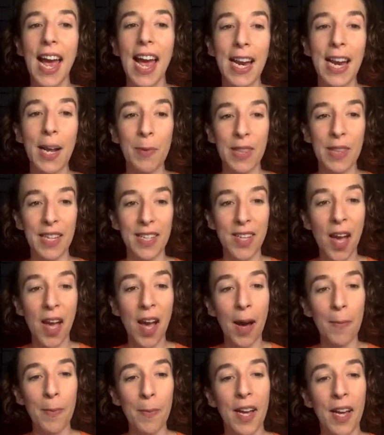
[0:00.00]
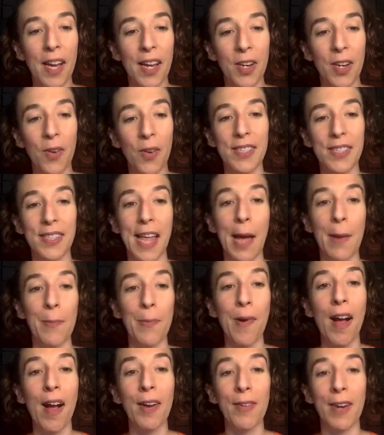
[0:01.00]
And up at the top, notice that
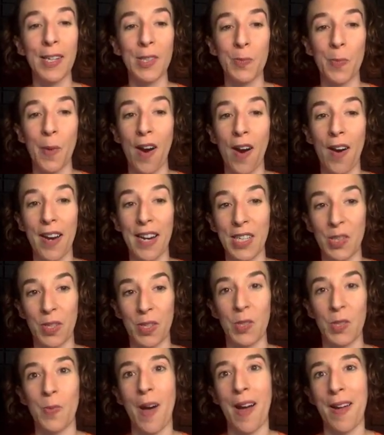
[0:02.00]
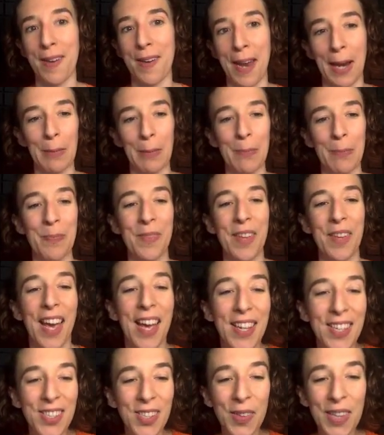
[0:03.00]
progress bar is responding.
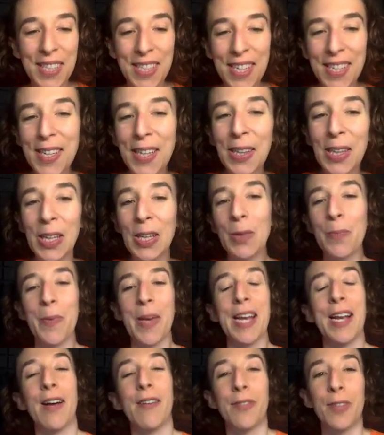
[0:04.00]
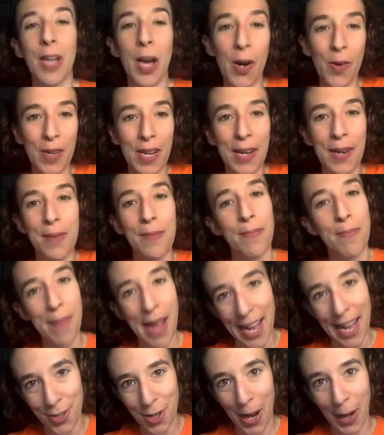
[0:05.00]
So this is a little bit of coda
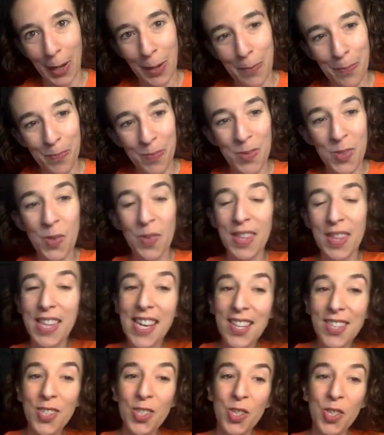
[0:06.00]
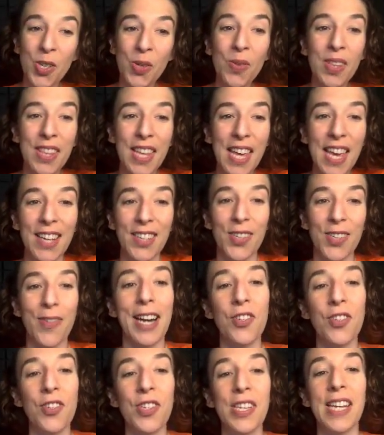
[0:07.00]
magic. So these two things are
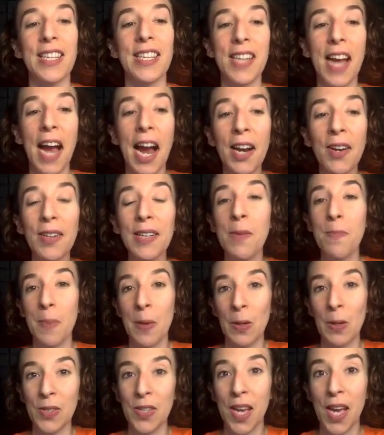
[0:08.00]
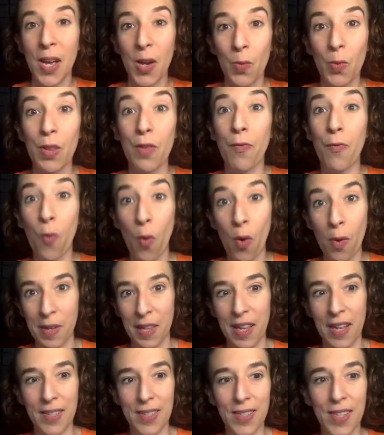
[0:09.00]
actually entirely built with
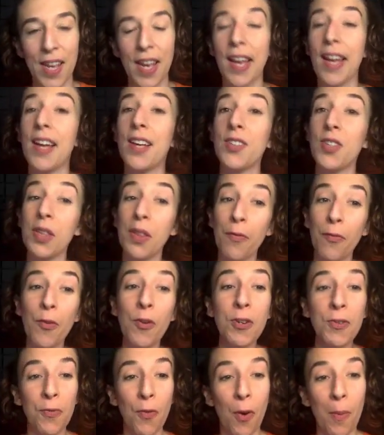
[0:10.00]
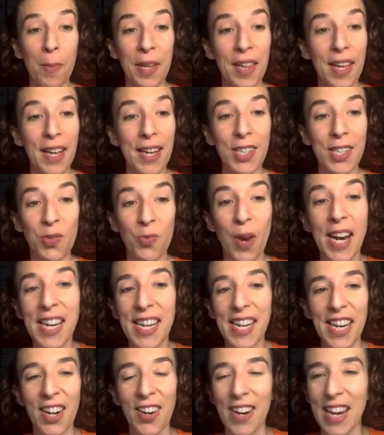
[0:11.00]
formulas. So the first formula is right
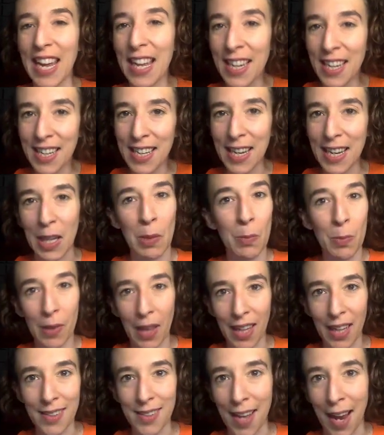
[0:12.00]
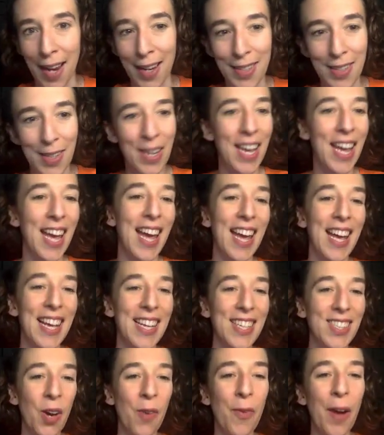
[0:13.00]
here, hidden in plain sight.
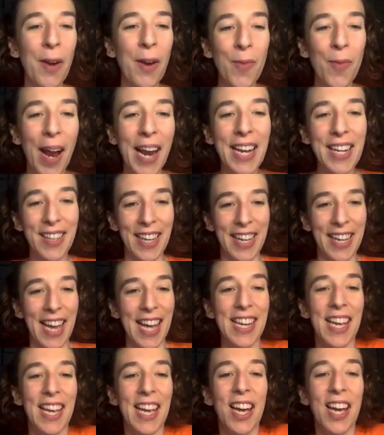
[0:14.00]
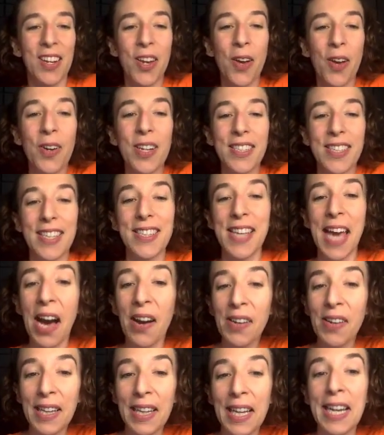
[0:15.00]
So if I right click it, notice it's
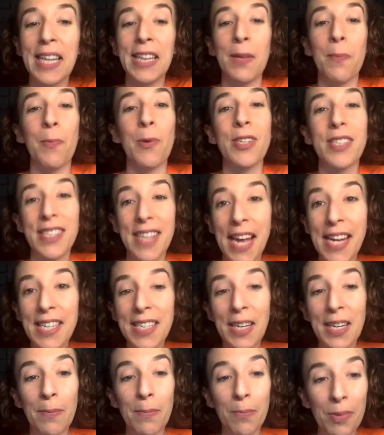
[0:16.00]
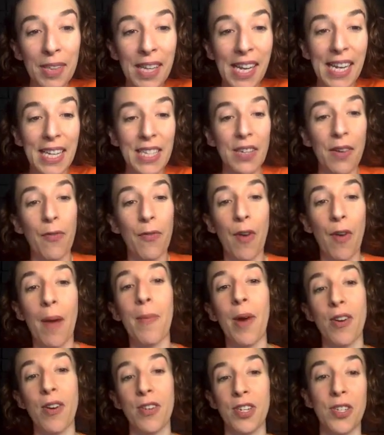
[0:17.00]
calculating the percent complete
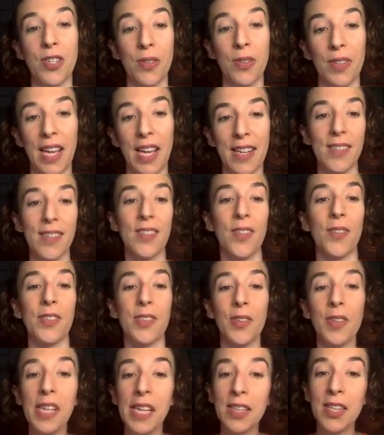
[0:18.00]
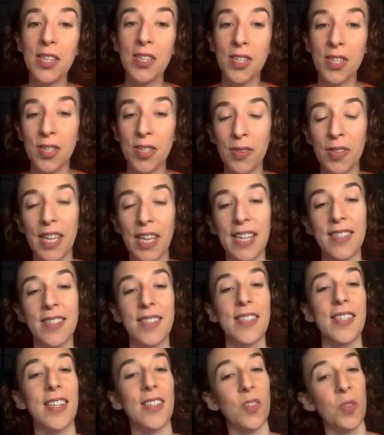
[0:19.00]
from our to-do list. So it's looking at the to-do
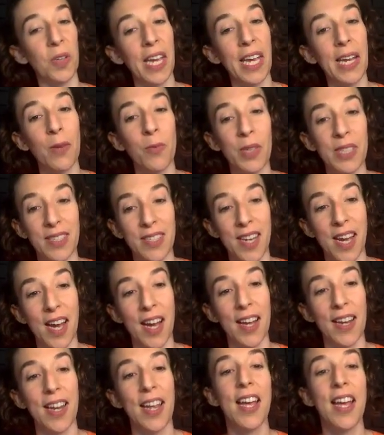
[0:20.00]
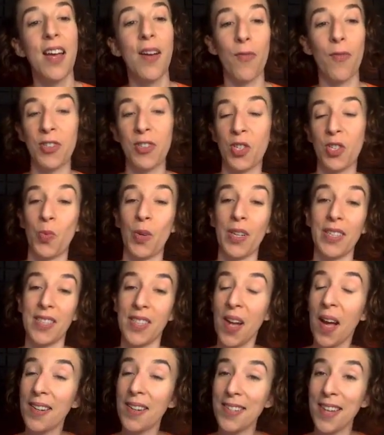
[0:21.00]
list, it's looking at what's done versus what's
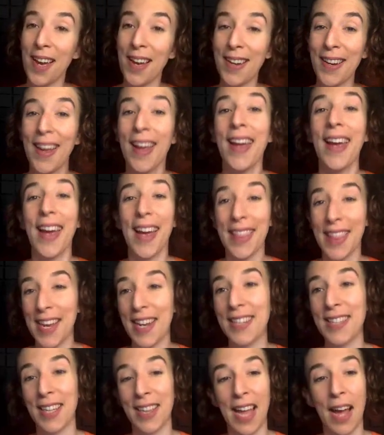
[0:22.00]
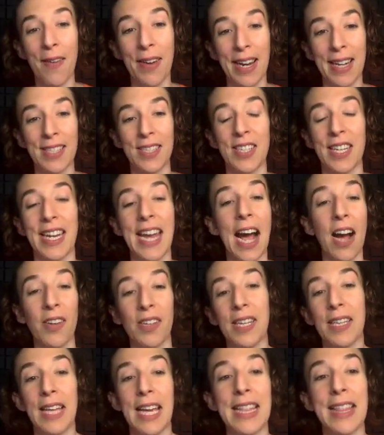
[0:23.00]
not done, and then it's allowing us to
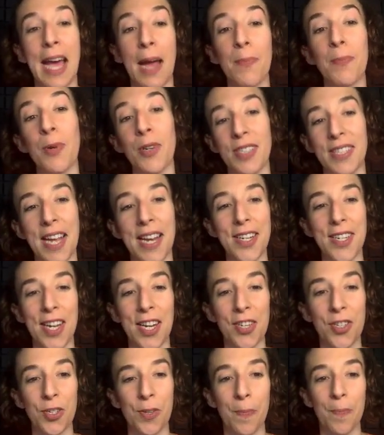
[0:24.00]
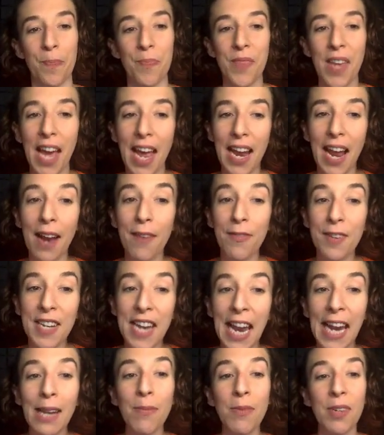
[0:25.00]
calculate that percentage. And I've
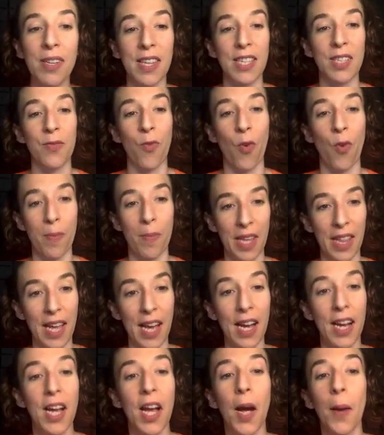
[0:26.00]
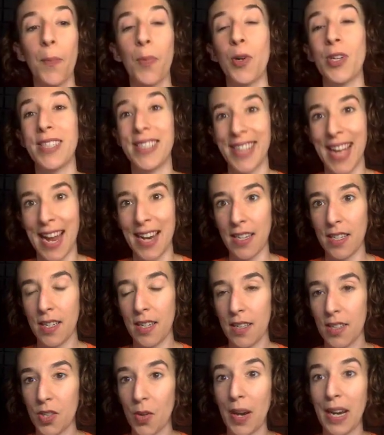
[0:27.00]
named this formula percent,
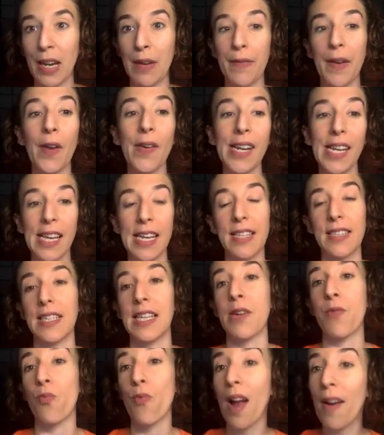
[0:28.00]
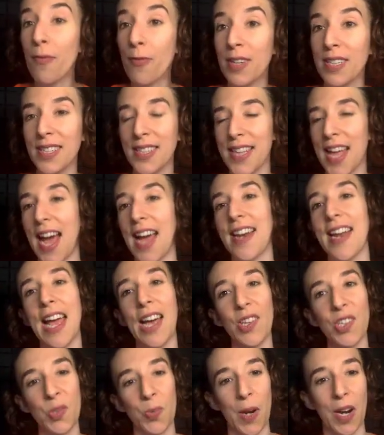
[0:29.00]
so I can very easily reference that
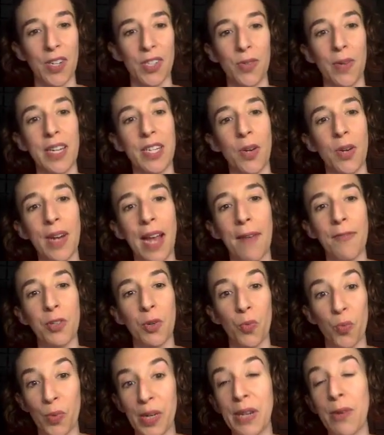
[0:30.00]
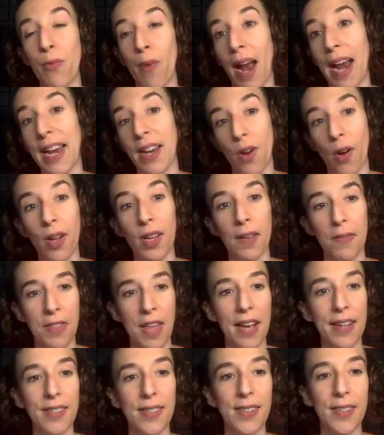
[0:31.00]
elsewhere, so I don't have to rewrite all of
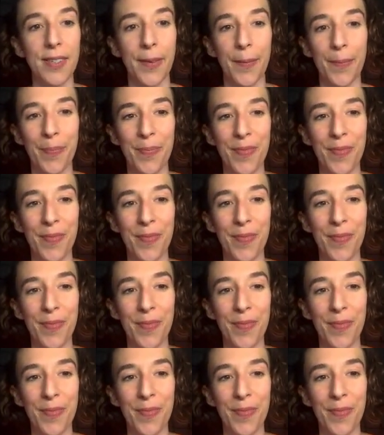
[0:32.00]
this.